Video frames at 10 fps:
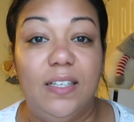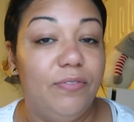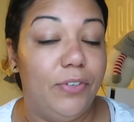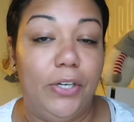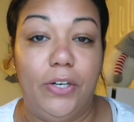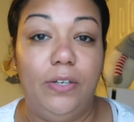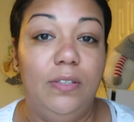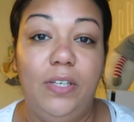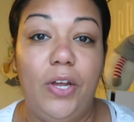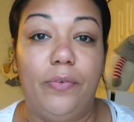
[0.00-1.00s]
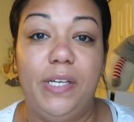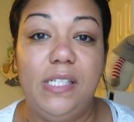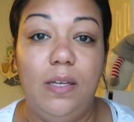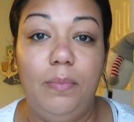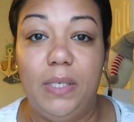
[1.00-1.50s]
for no
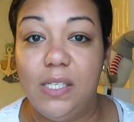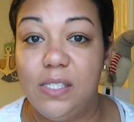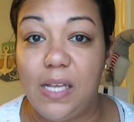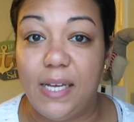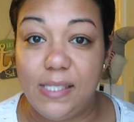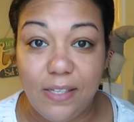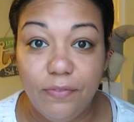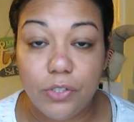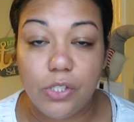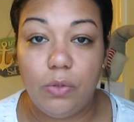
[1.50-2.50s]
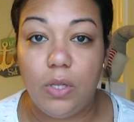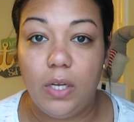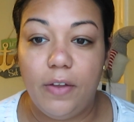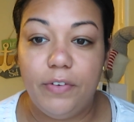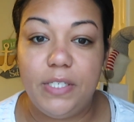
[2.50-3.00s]
reason because I sit for so
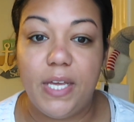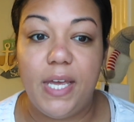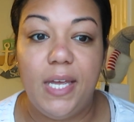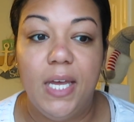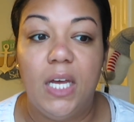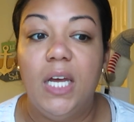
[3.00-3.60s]
long every day.